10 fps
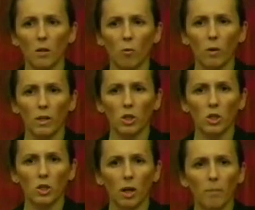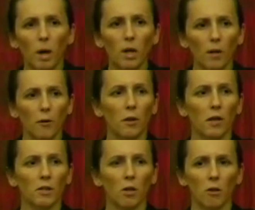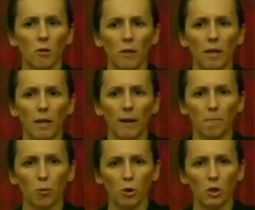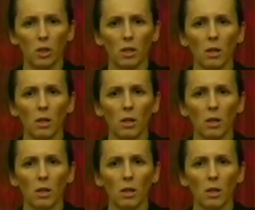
which, among other things, are looking at pushing